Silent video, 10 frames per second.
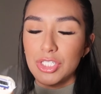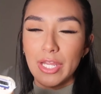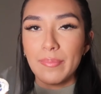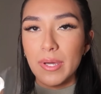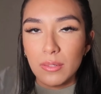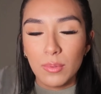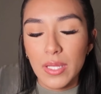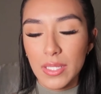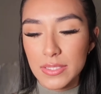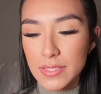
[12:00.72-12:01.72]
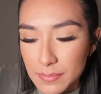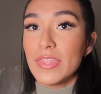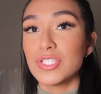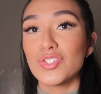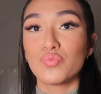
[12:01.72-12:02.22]
shea butter ones.
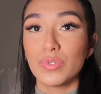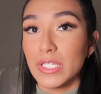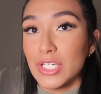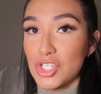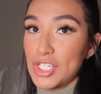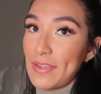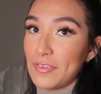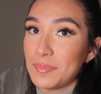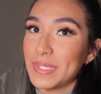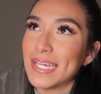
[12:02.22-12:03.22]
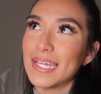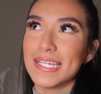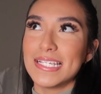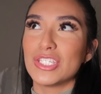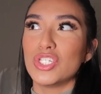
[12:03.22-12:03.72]
This is really good shaver
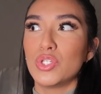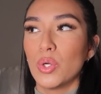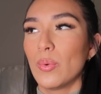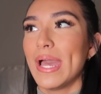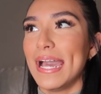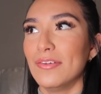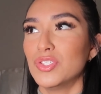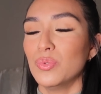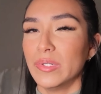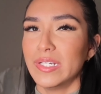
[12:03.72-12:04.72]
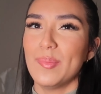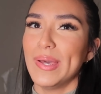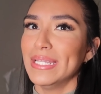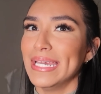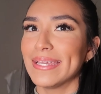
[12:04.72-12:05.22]
because you don't have to worry
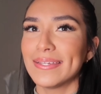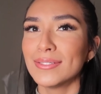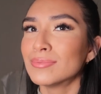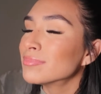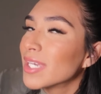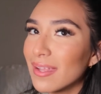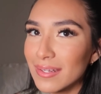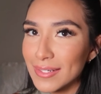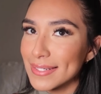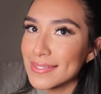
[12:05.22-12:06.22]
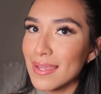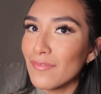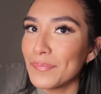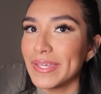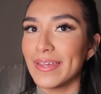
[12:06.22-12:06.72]
about like cutting
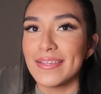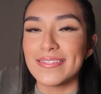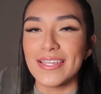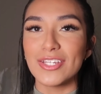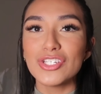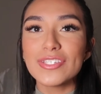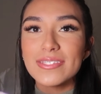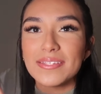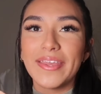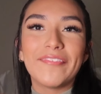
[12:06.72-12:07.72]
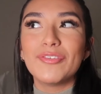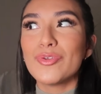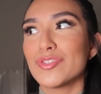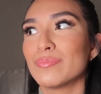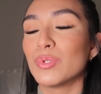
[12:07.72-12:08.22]
yourself, because it
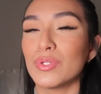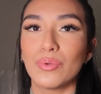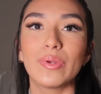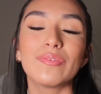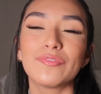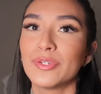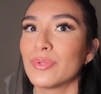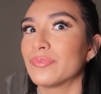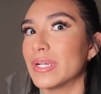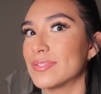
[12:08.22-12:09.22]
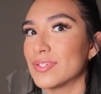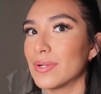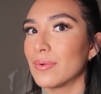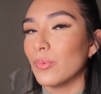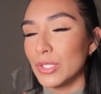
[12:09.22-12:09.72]
feels smooth. You don't even feel the
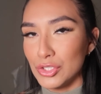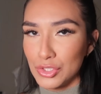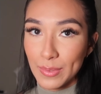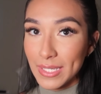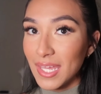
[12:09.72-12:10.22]
razor when you're doing